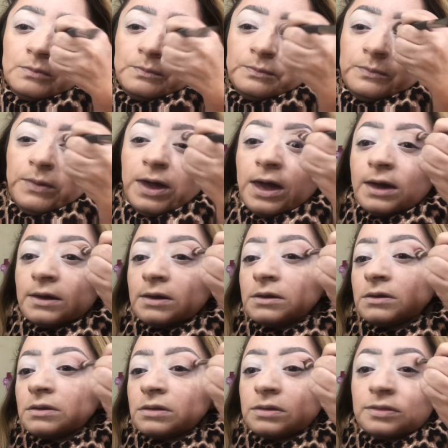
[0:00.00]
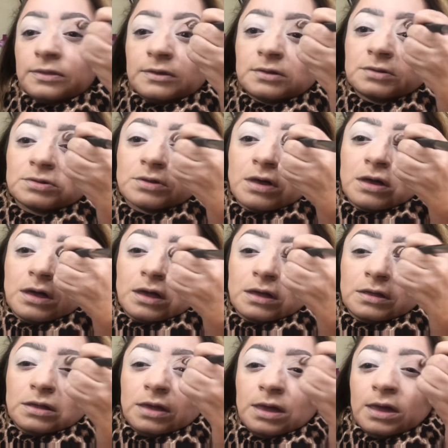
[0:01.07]
packing this
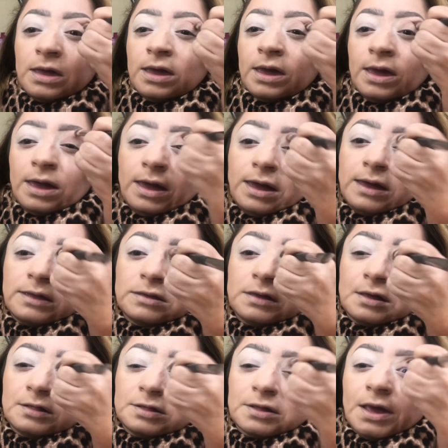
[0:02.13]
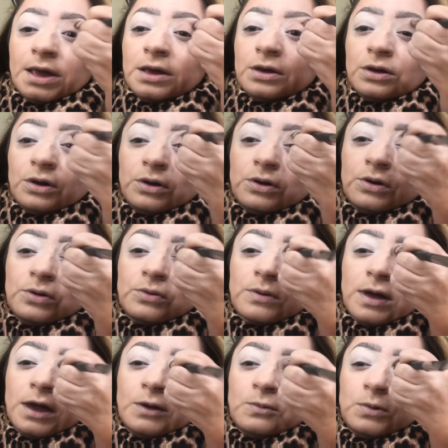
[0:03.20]
on, and as I go
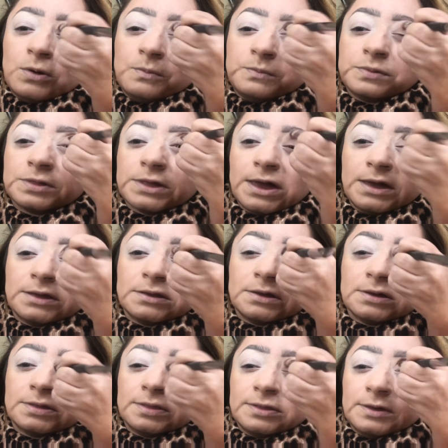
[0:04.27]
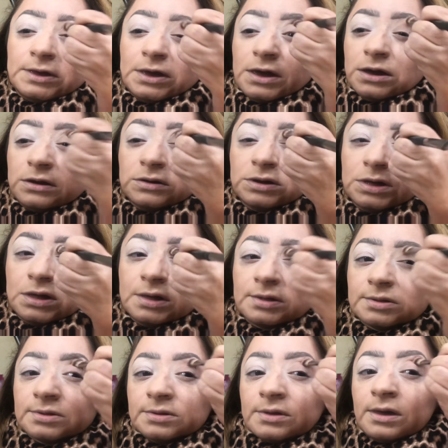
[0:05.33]
I will blend in the
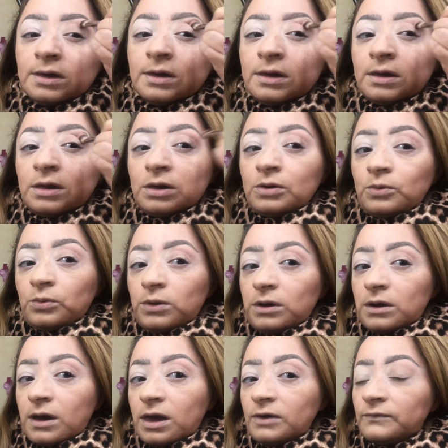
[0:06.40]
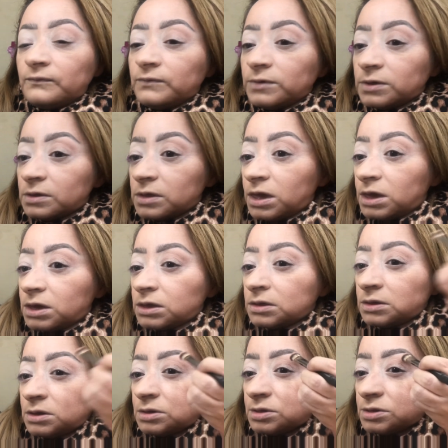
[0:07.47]
areas where I feel like it
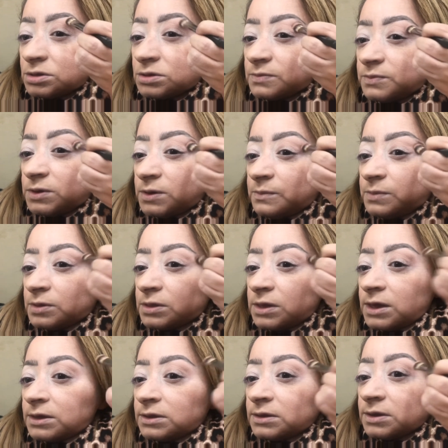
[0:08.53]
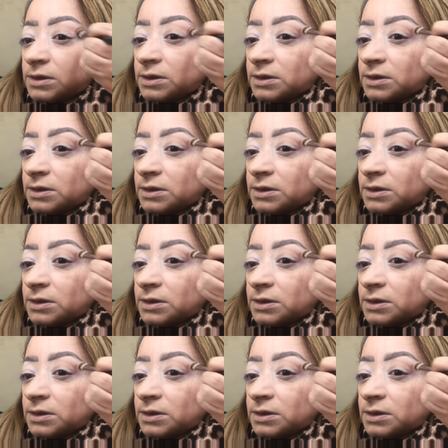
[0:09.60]
needs to be blended.